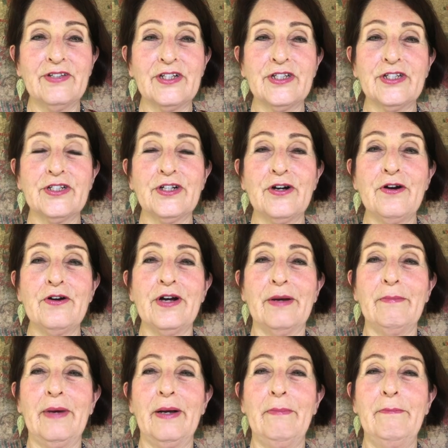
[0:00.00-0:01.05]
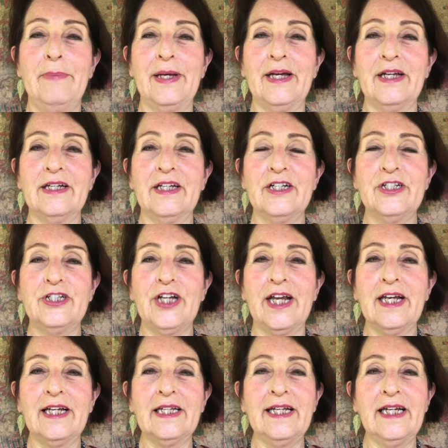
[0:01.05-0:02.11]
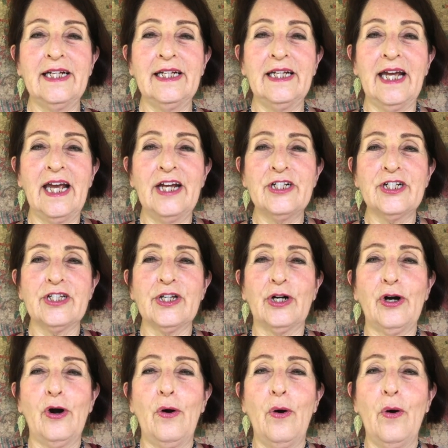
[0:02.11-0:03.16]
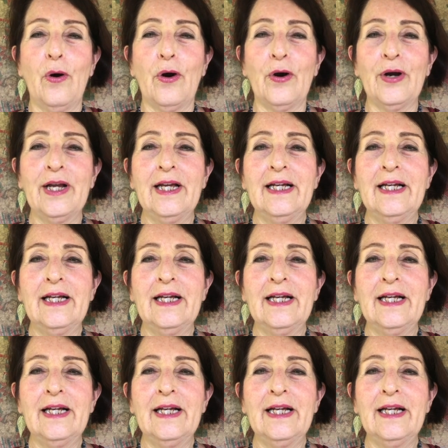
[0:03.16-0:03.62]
the sternum a bit, gently engage the core.